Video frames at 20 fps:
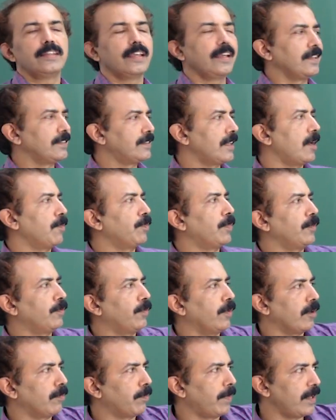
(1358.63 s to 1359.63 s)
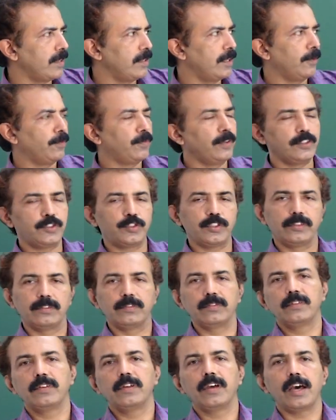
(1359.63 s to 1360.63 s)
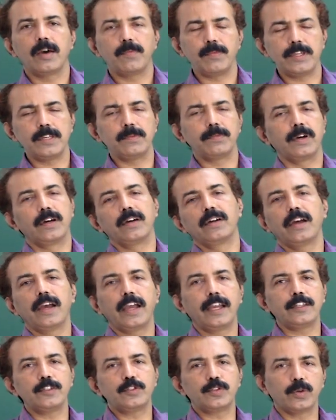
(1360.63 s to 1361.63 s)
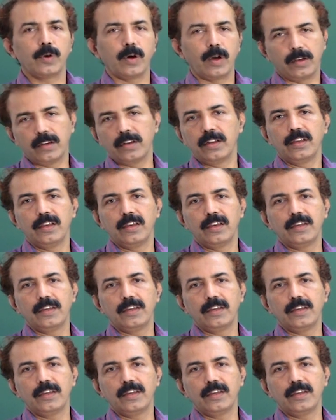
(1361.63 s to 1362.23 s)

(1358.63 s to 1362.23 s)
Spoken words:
say example for binary fission, amoeba, and so on.